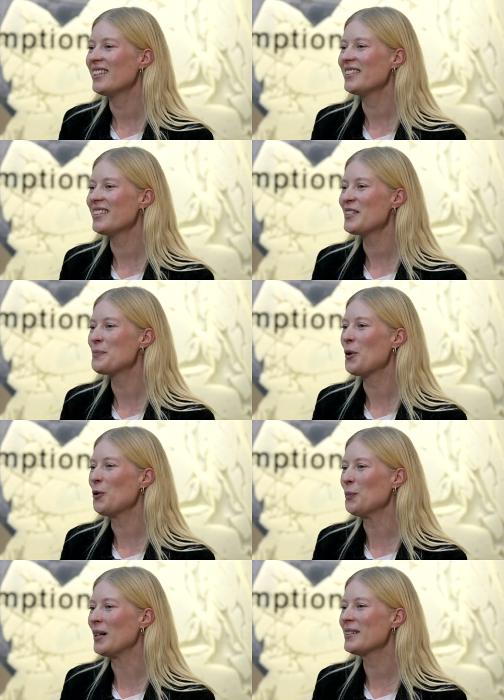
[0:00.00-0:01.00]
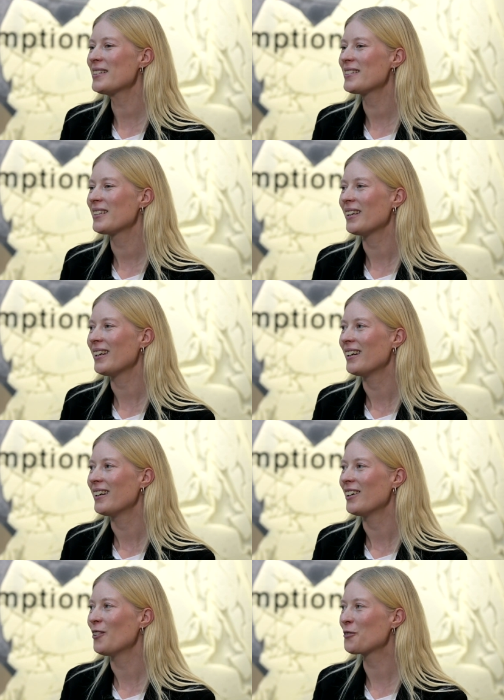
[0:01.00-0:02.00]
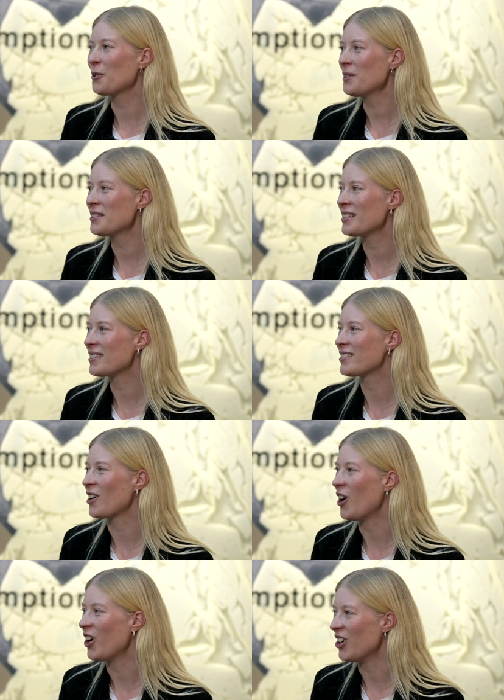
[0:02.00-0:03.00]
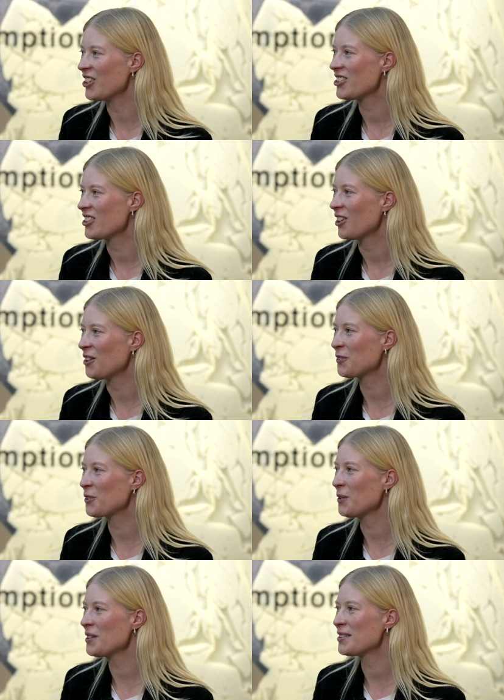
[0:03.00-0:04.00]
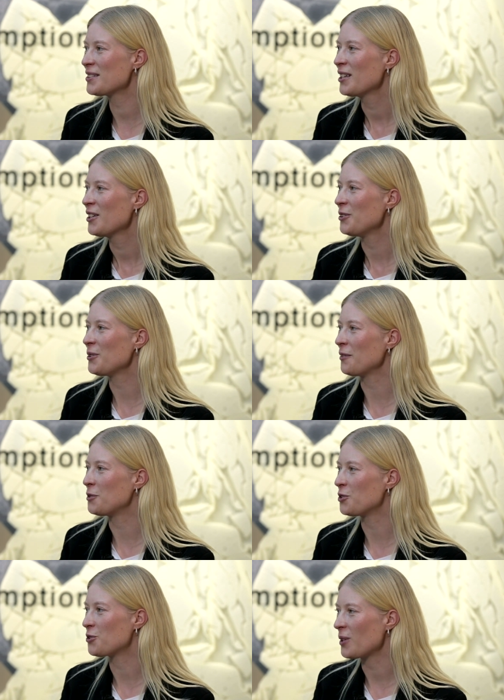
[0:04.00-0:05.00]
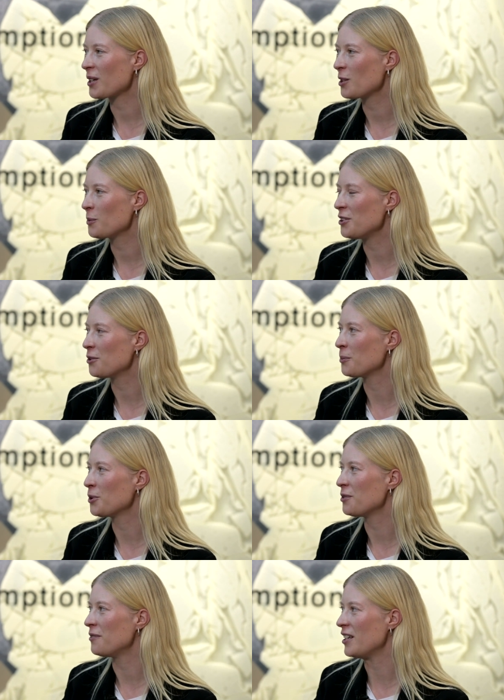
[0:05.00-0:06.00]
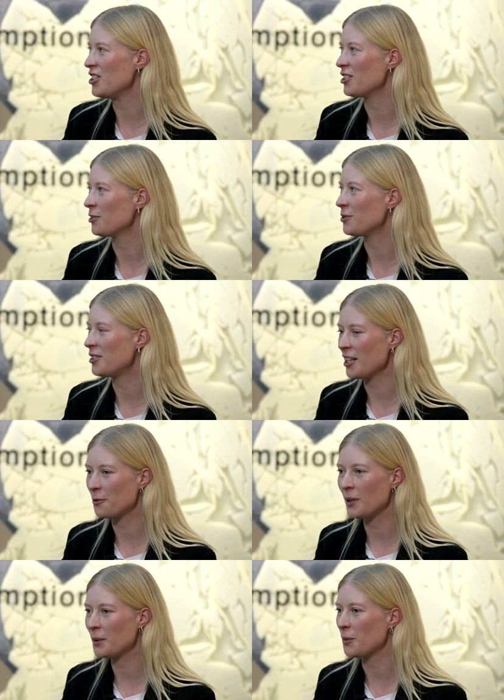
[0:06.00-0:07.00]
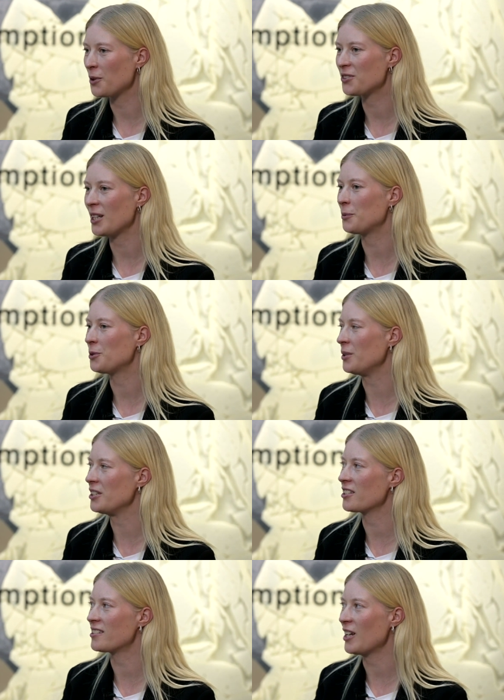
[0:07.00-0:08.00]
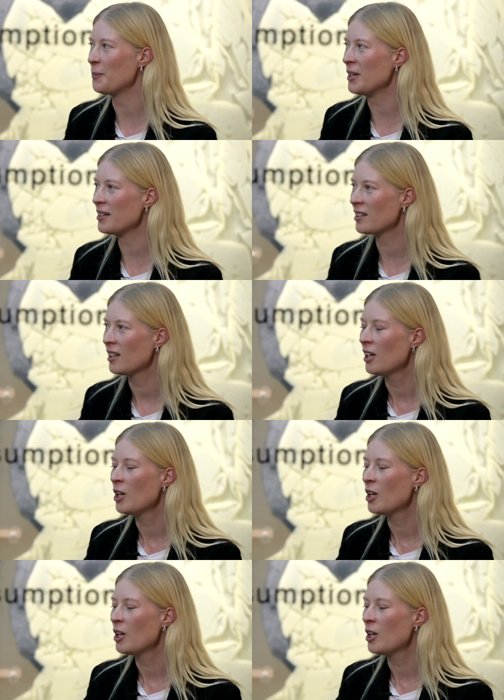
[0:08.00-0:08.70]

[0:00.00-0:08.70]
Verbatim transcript: in these moments, of course it's hard. Of yeah. course you have to struggle with your motivation to take one more step to reach the summit